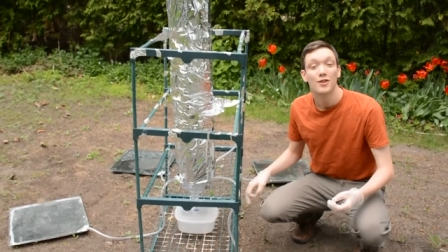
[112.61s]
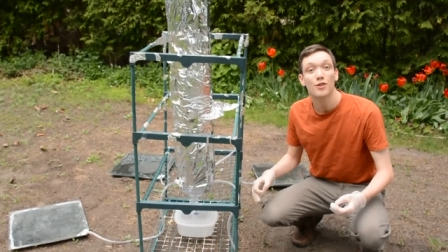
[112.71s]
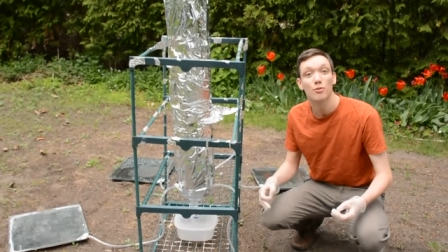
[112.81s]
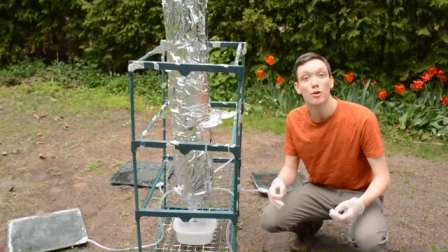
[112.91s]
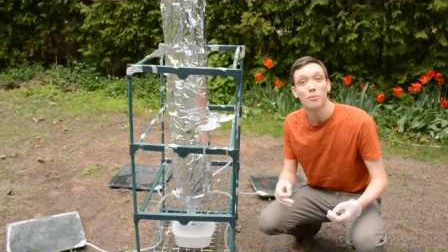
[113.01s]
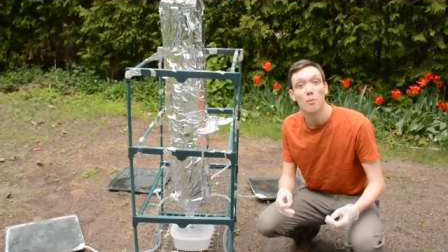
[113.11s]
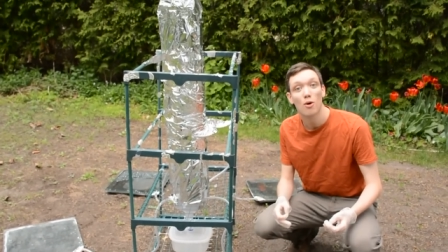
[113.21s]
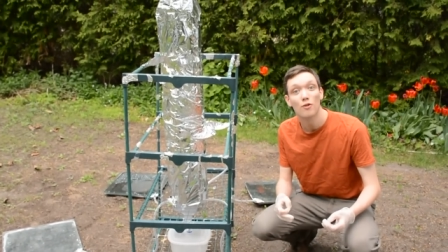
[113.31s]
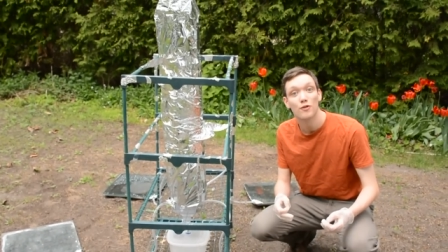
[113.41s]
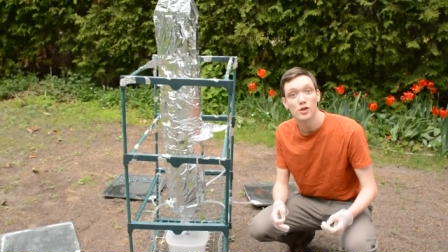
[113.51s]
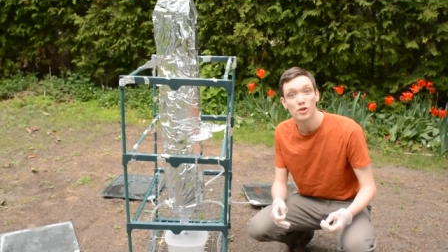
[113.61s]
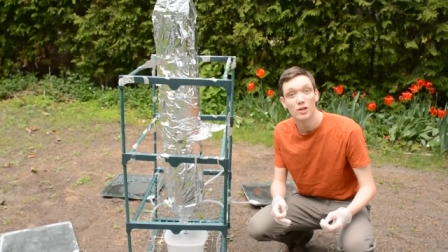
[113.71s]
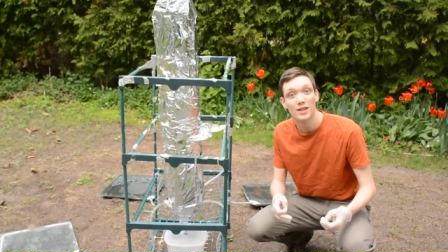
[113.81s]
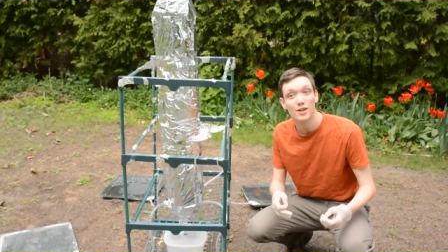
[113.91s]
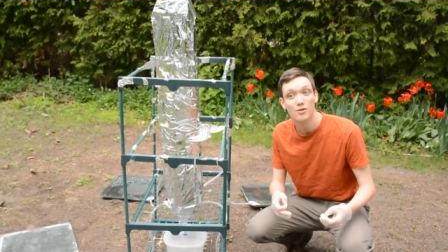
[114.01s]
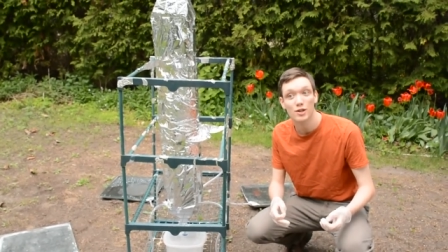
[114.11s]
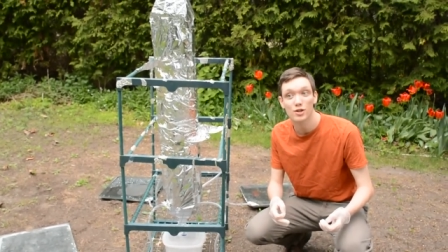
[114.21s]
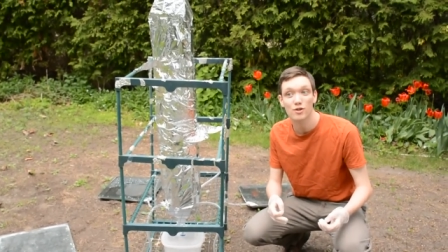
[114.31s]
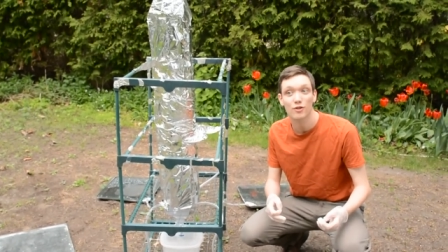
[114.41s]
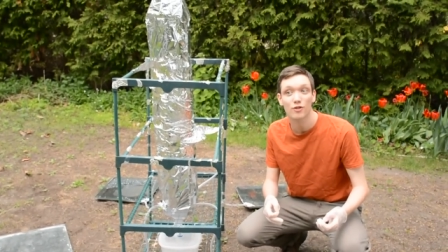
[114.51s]
These work more efficiently than
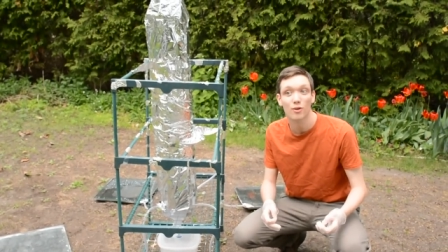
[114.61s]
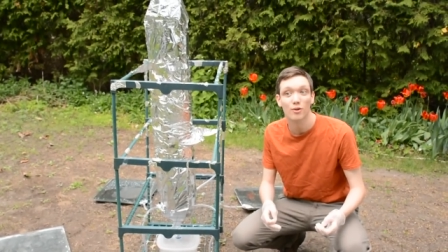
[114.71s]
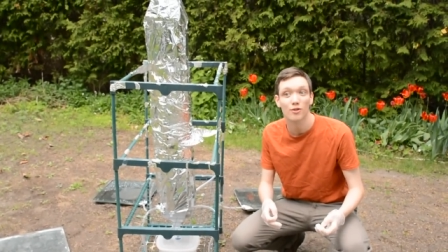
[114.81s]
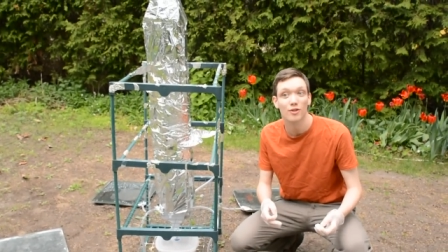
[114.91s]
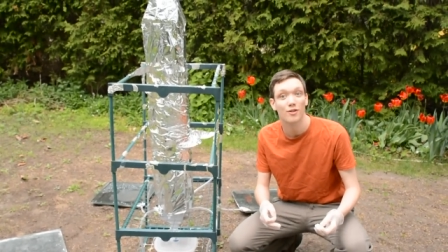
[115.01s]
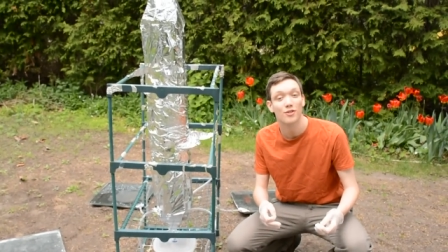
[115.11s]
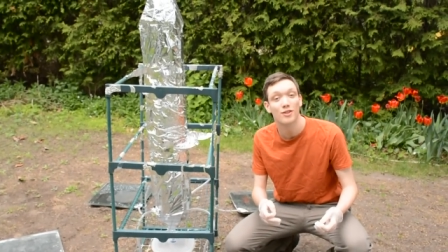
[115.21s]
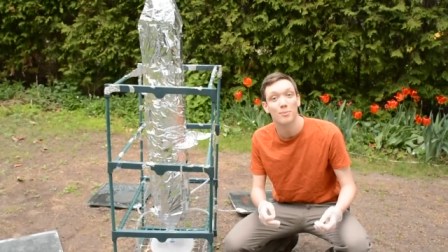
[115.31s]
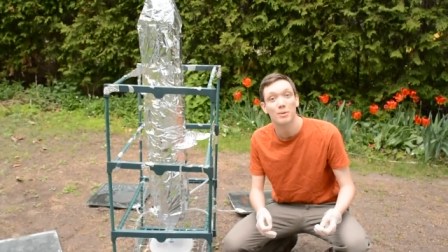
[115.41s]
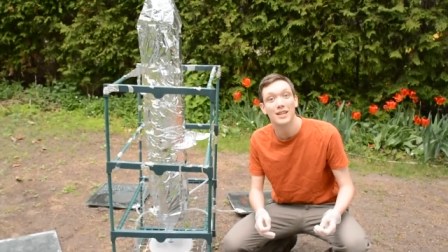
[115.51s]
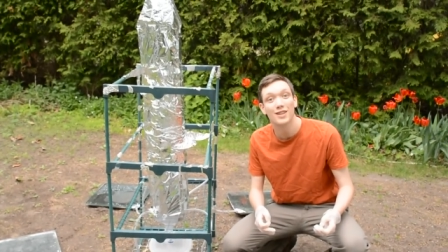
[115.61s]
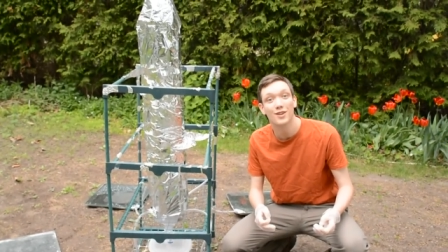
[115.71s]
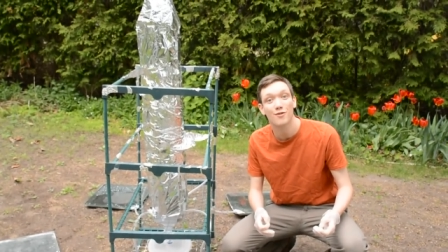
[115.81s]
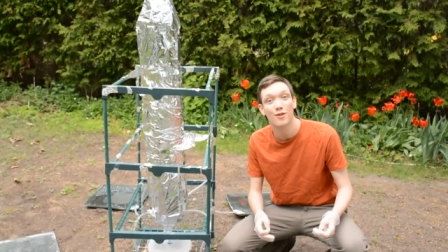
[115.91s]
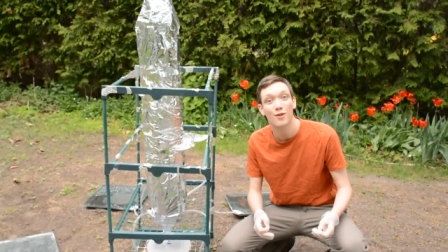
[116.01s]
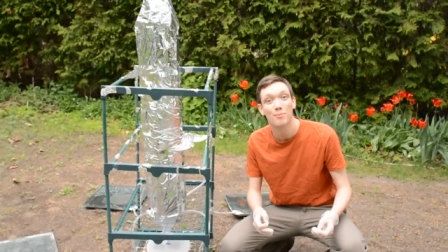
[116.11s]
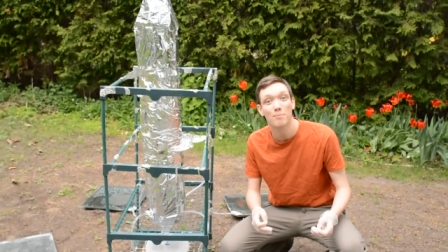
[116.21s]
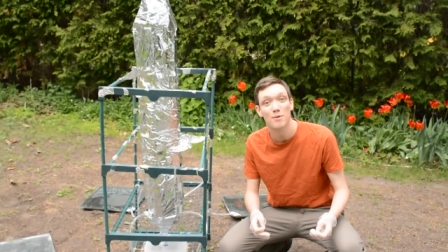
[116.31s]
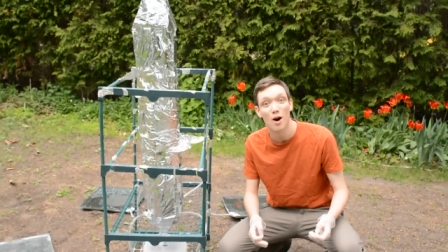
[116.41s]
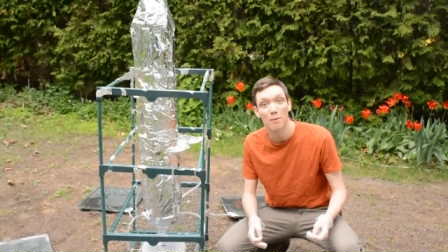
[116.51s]
traditional solar stills and completely convert
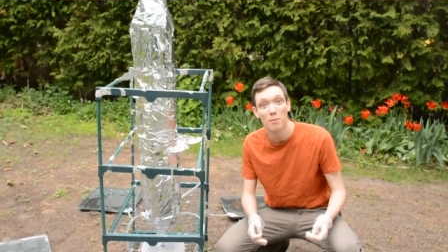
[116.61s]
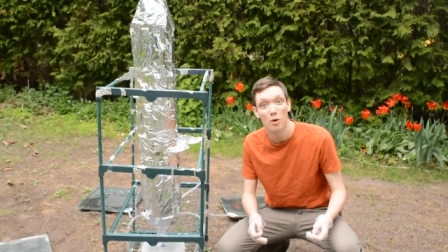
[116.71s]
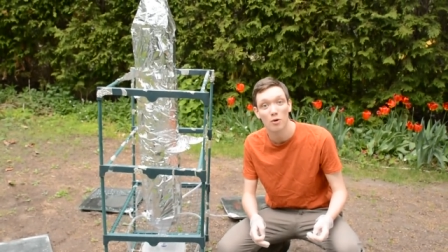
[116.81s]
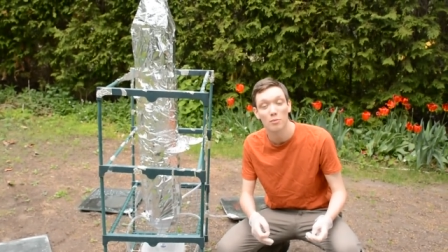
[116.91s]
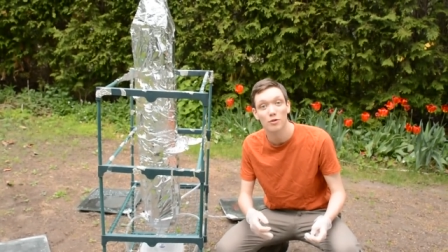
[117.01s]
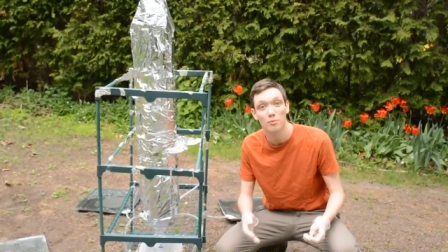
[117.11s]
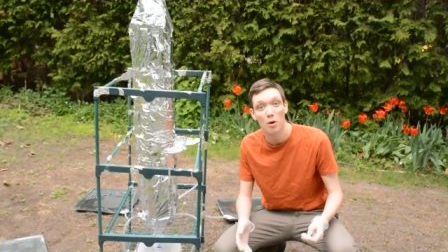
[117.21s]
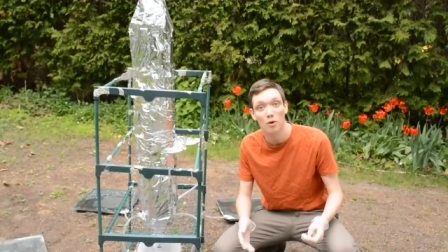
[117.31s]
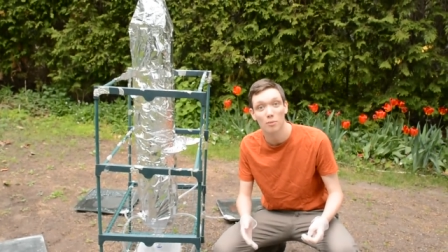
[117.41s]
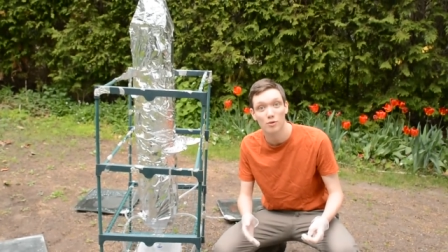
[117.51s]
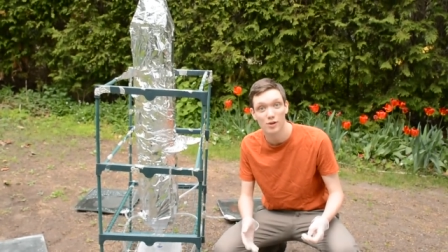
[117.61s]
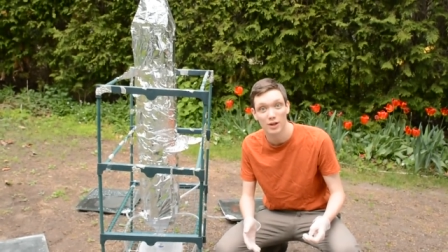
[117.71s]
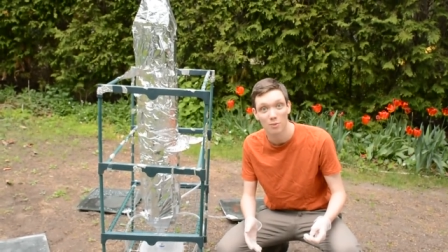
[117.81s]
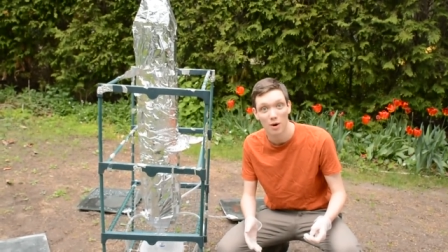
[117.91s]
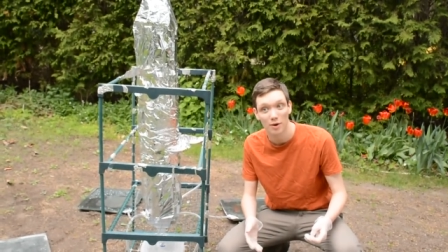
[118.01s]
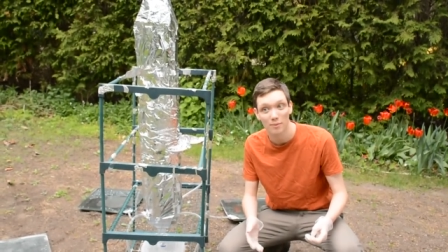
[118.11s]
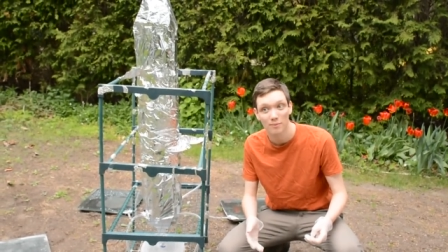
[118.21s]
non-potable to potable drinking water.